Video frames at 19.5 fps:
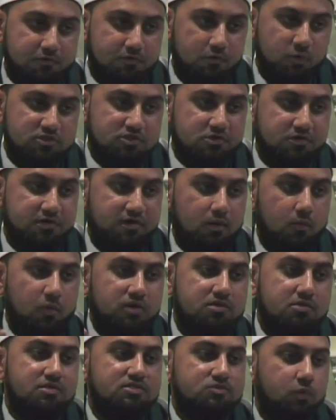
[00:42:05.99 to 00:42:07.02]
Witr,
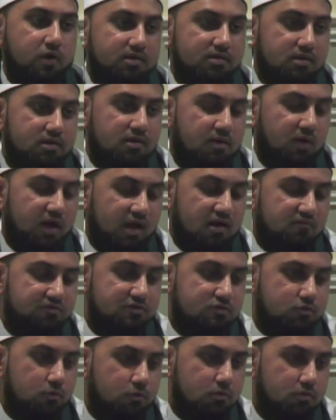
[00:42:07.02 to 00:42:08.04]
witr is what in the Hanafi
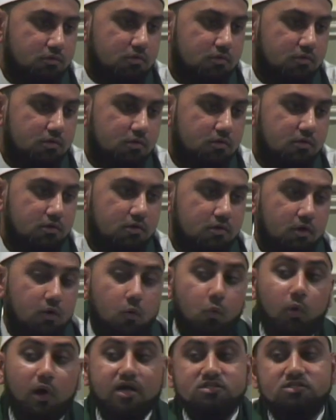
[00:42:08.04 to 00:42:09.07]
school?
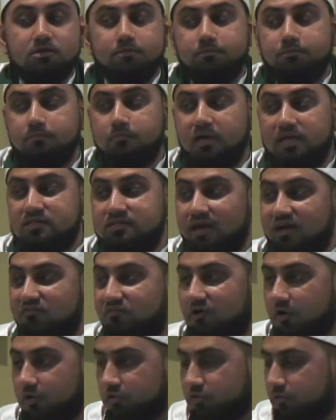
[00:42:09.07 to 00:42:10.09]
Wajib. It's not
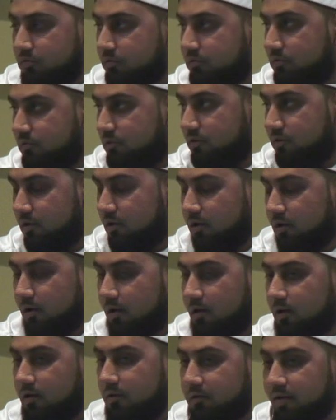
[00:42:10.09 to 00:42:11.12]
fard,
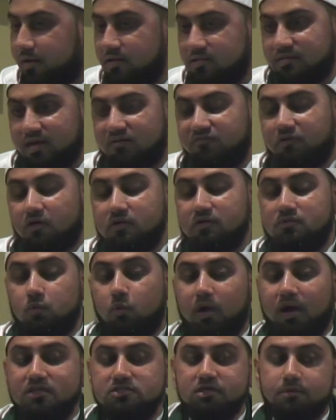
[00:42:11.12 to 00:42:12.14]
right? It's not fard, it's
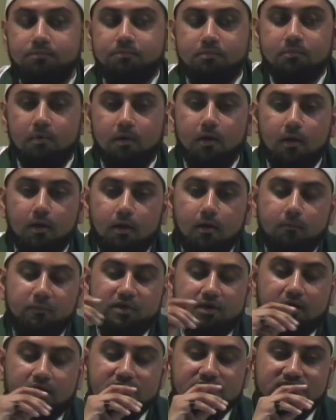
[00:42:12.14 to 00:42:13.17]
wajib.
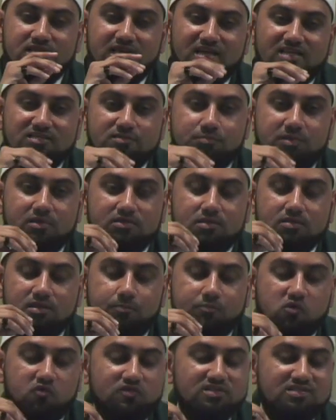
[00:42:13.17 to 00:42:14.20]
Because the, explicit, the
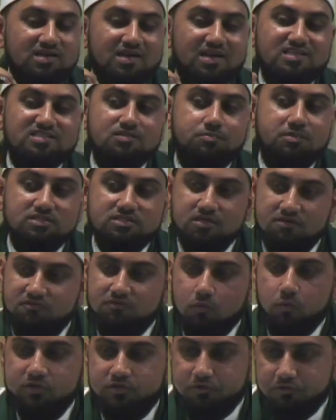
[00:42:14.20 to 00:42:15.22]
proof is not explicit
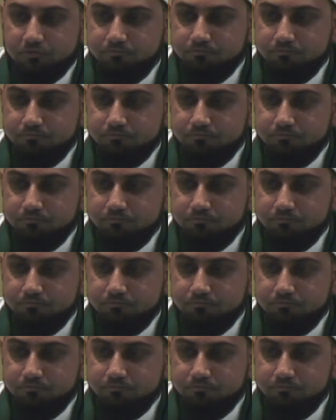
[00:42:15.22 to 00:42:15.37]
for witr.